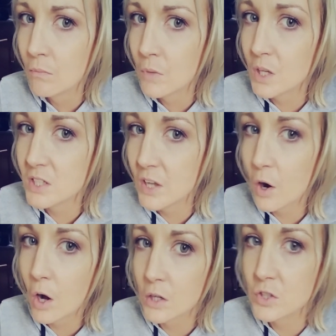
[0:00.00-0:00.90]
Because there
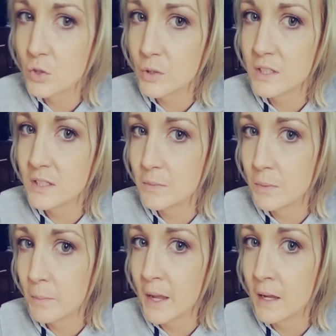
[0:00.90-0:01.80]
are choices to be
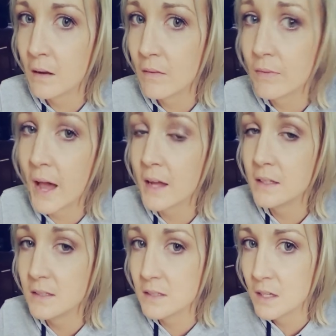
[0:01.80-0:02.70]
made. That
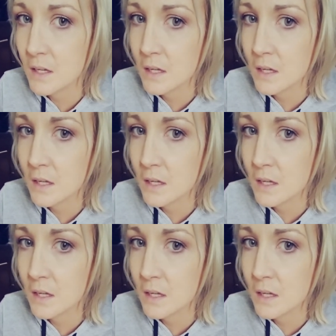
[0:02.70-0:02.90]
is